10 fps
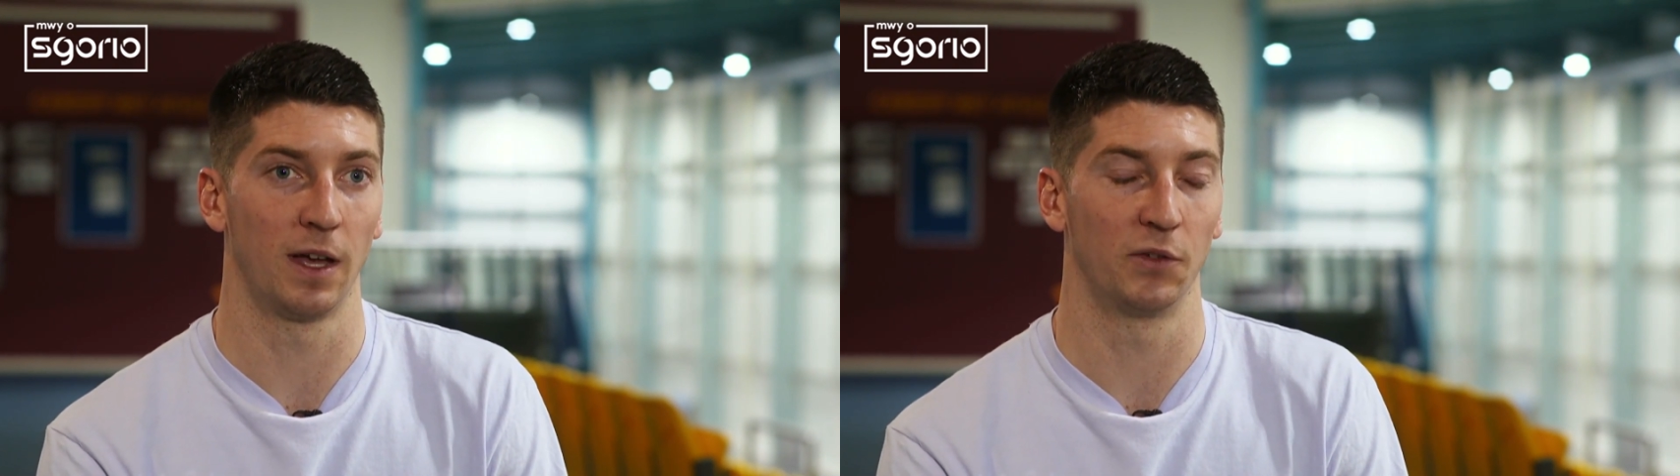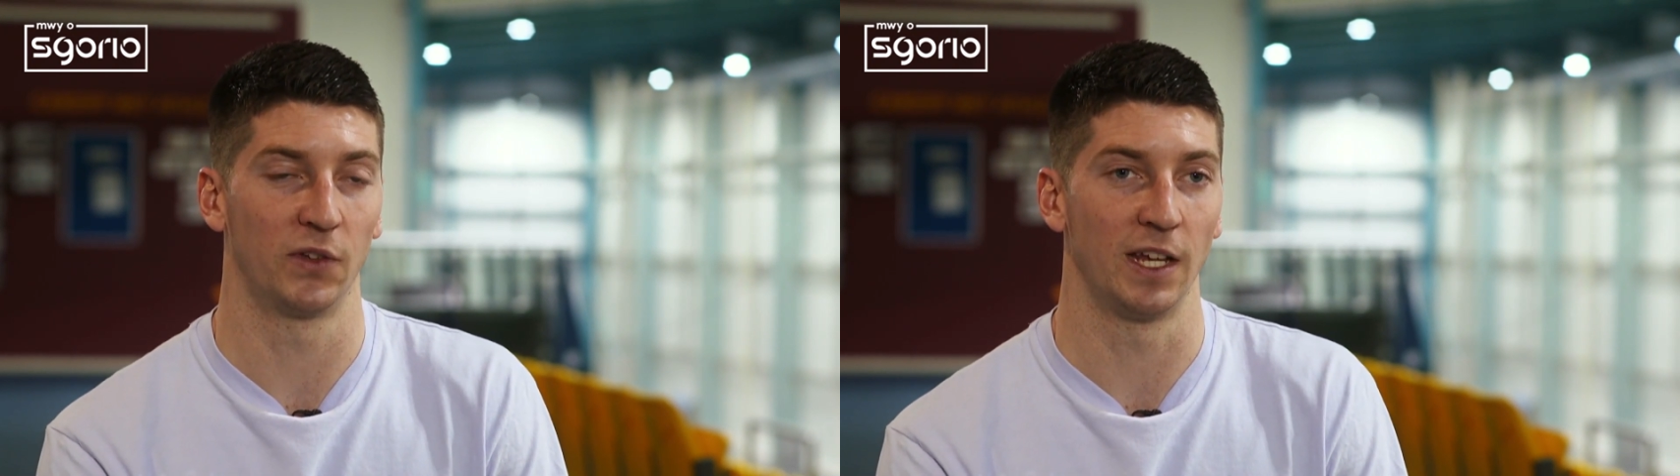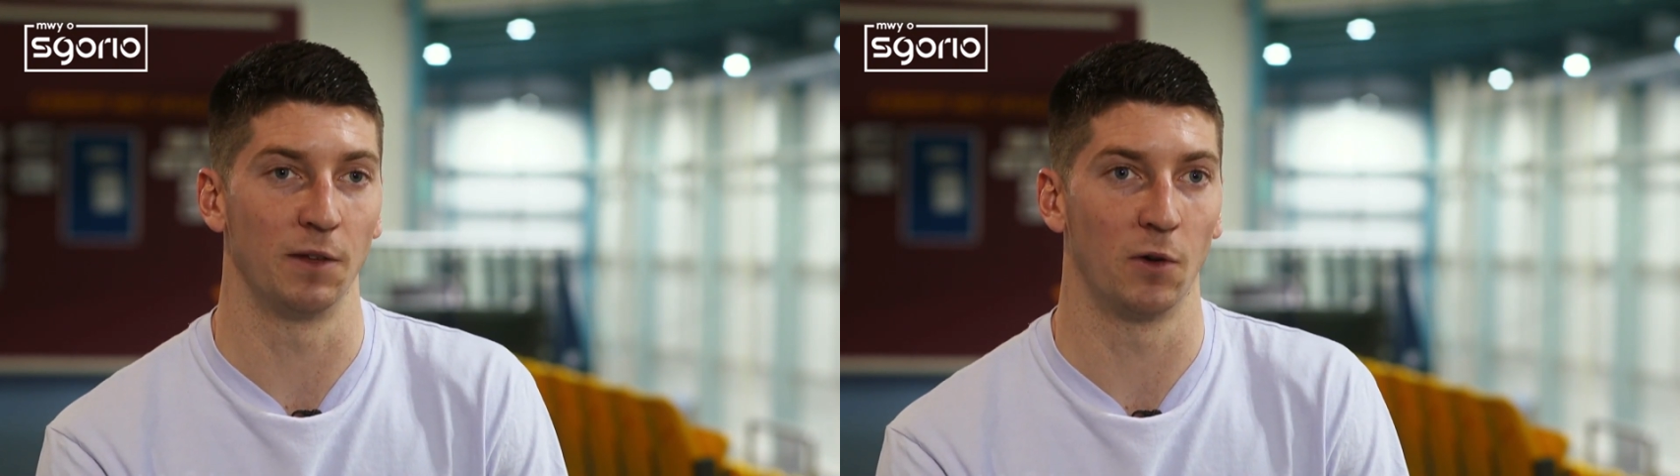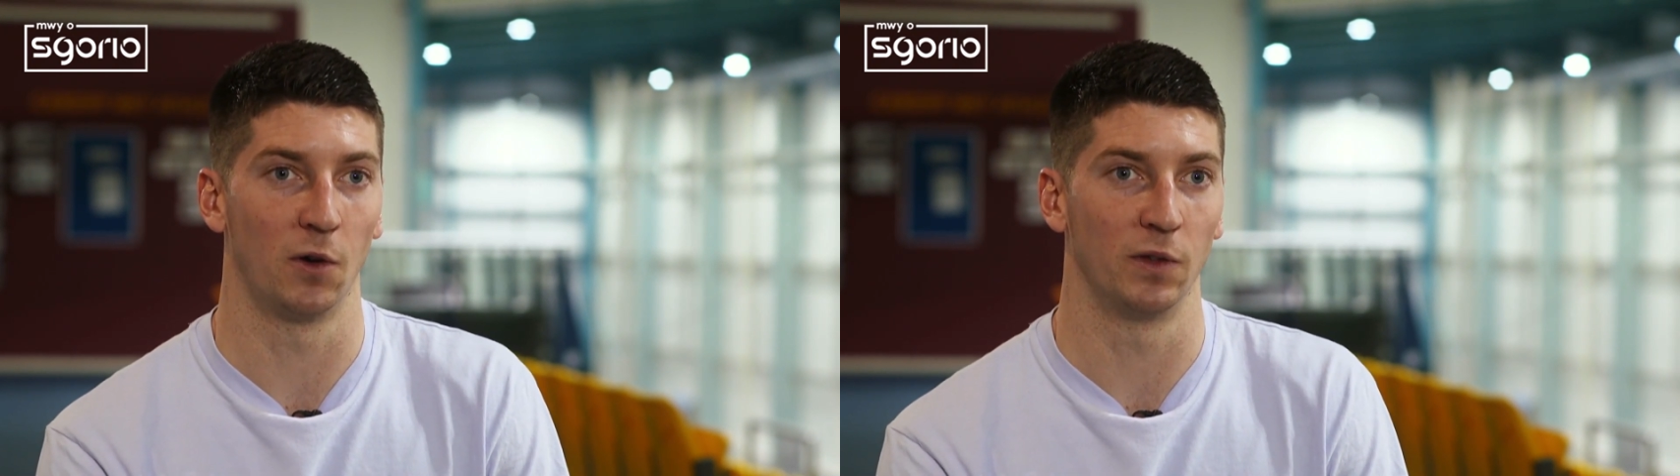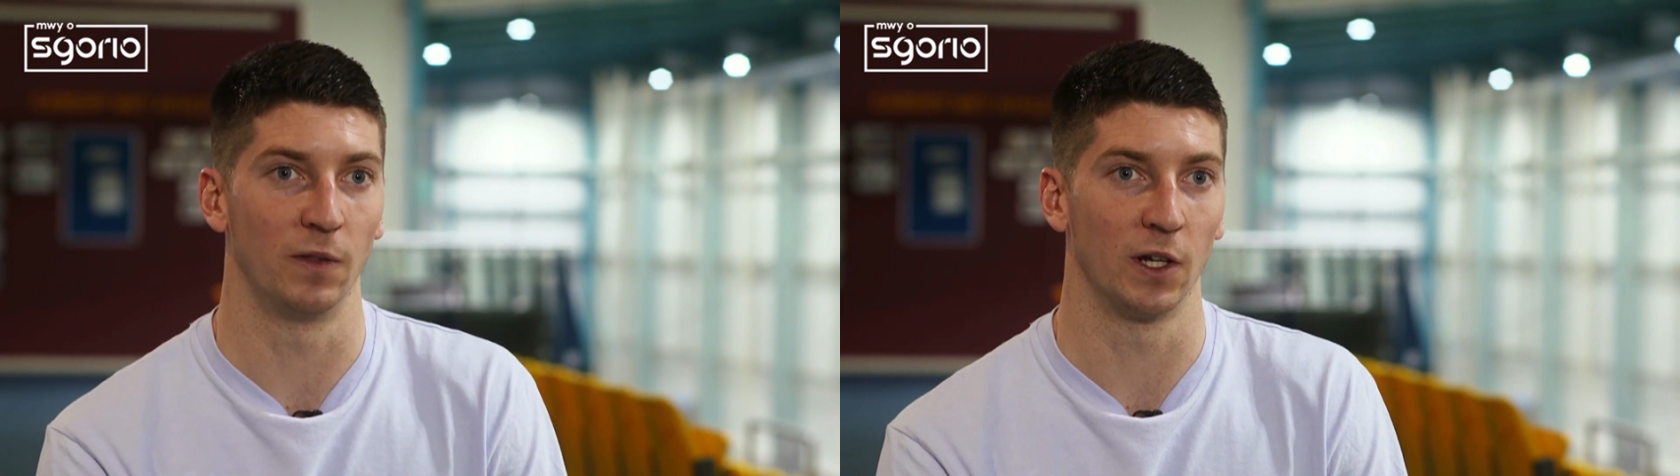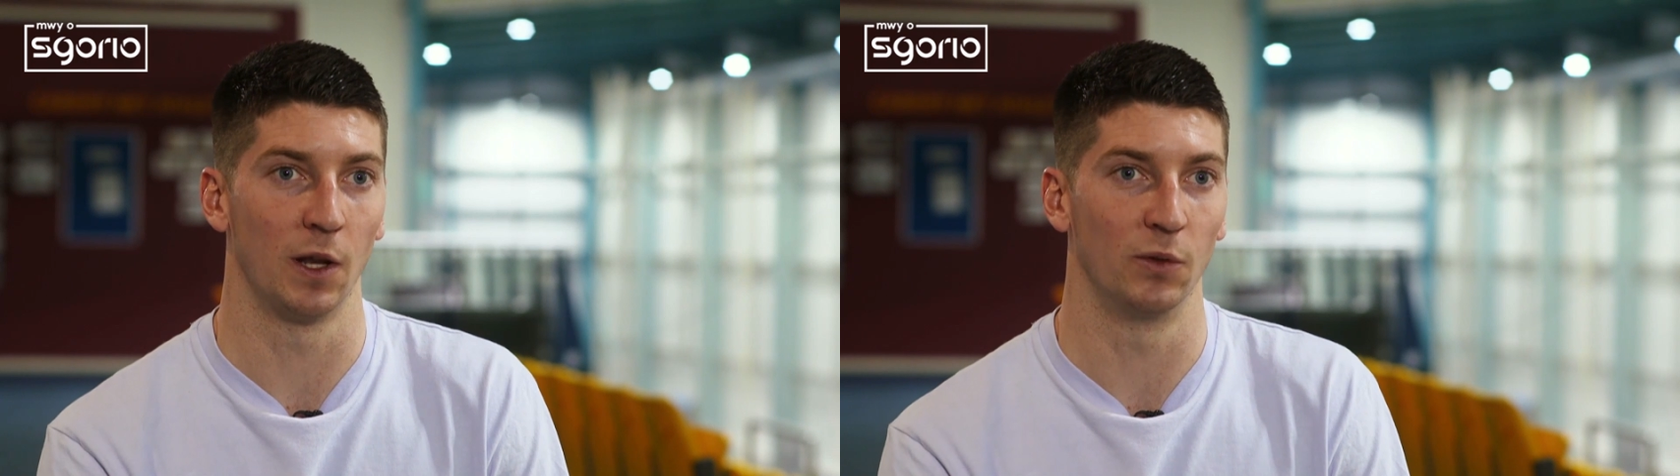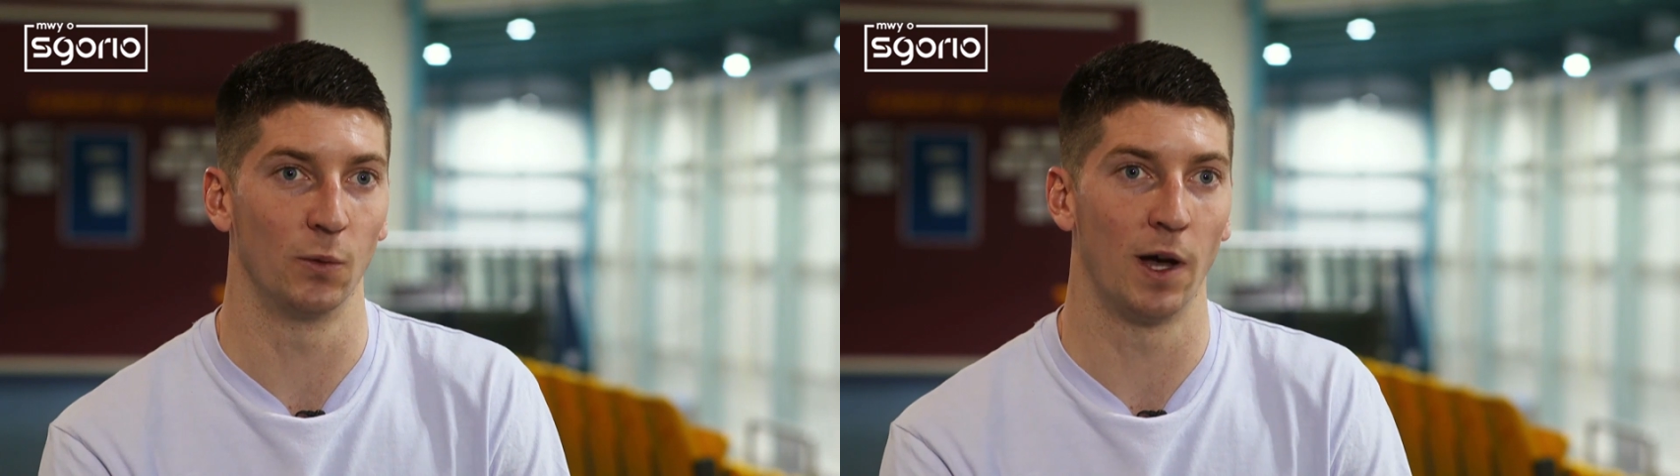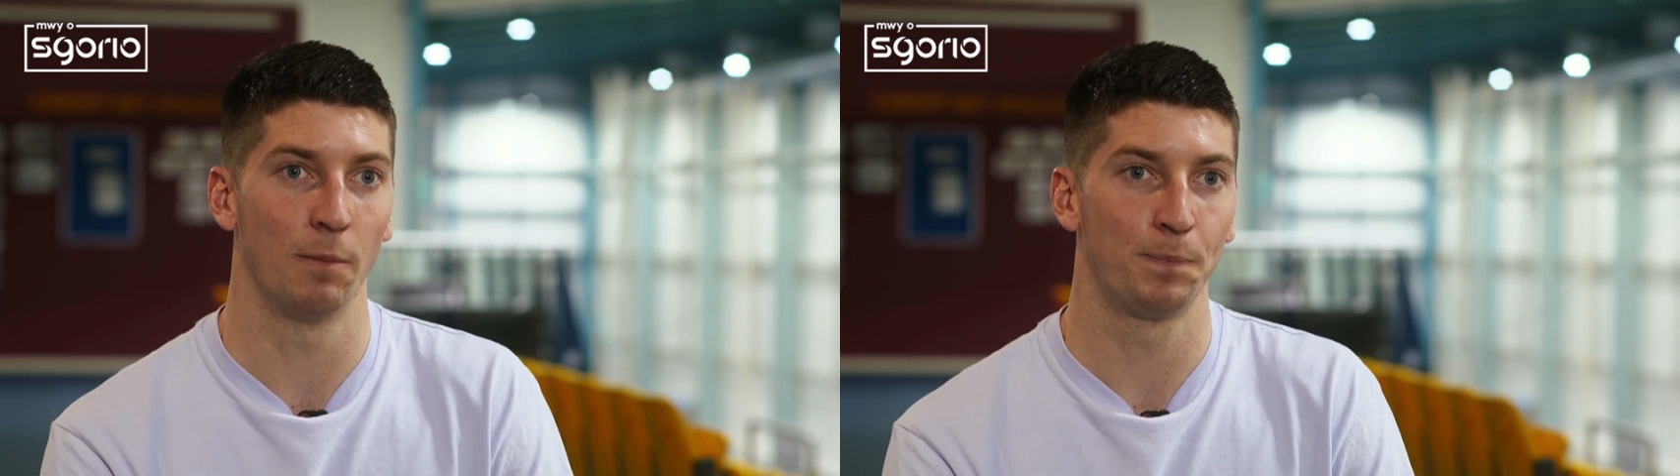stayed involved in the club as
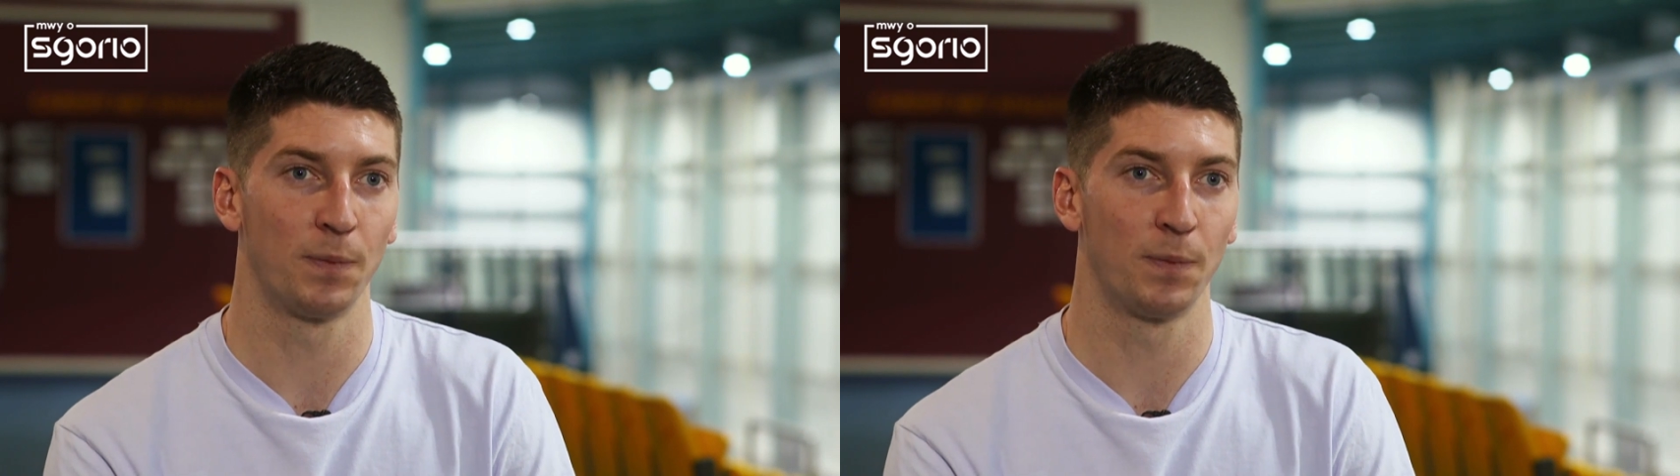well.